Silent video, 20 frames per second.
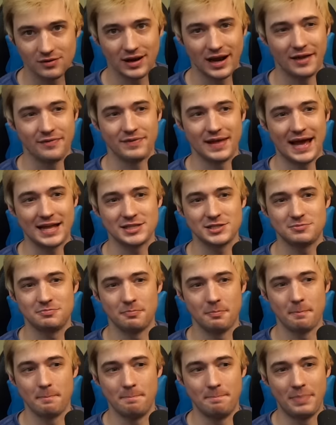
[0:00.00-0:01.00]
And that's
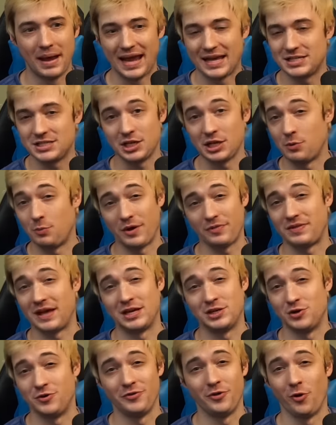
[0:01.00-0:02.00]
basically what they
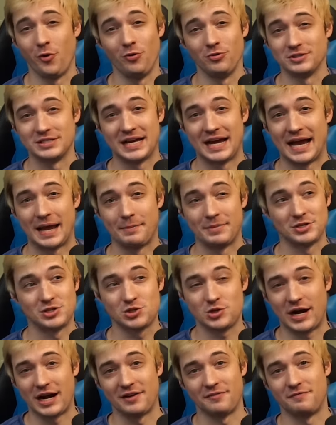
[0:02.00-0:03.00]
do the whole time, is
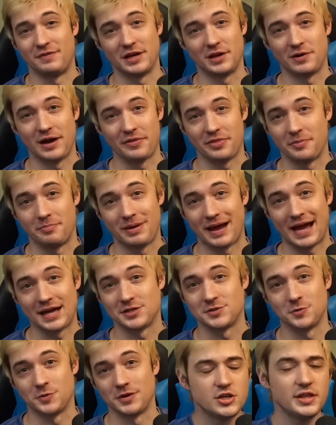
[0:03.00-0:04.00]
try to figure out the
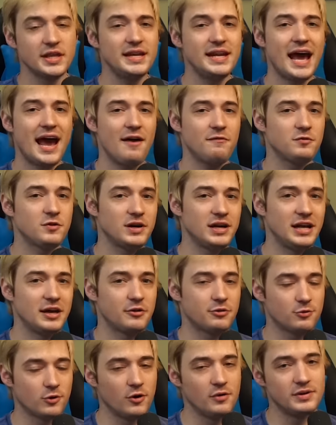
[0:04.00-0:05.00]
password. But then after getting
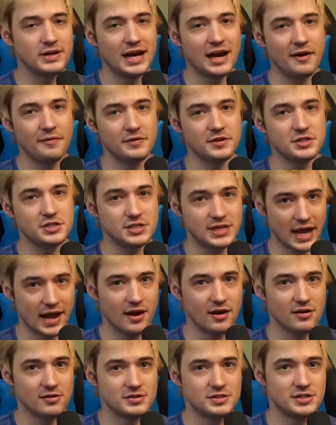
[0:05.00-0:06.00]
thrown down the
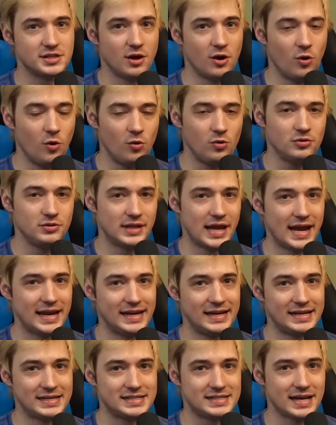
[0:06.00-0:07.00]
stairs, the old nanny
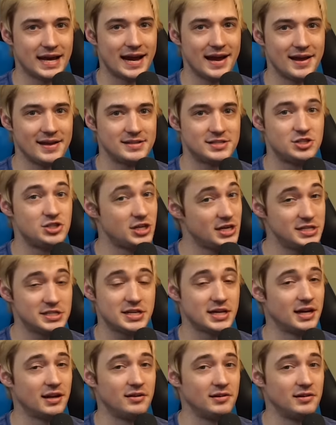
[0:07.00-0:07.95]
decides she's gonna